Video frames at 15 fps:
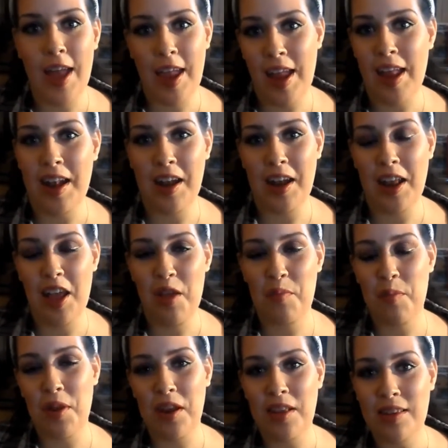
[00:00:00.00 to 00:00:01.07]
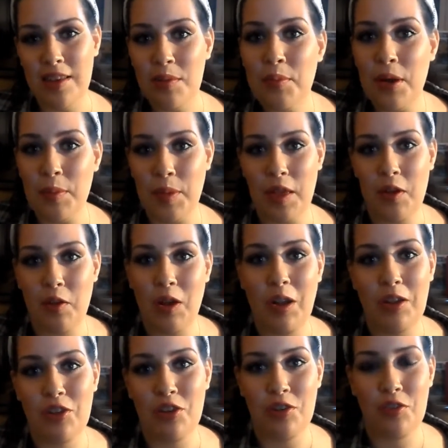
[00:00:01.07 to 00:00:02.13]
I hated it, but it did put me in
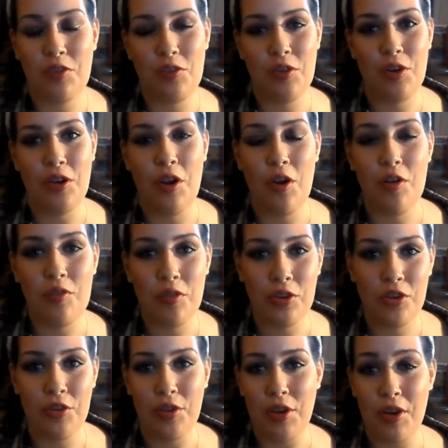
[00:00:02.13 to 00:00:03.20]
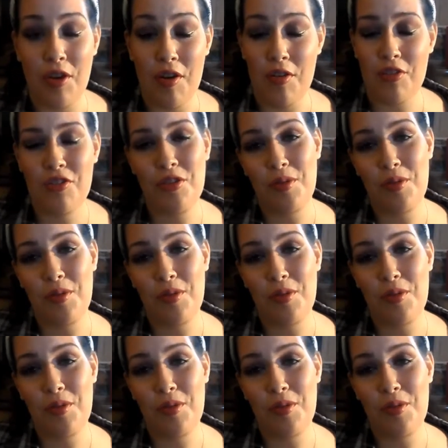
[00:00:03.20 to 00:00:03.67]
remission for over 2 years.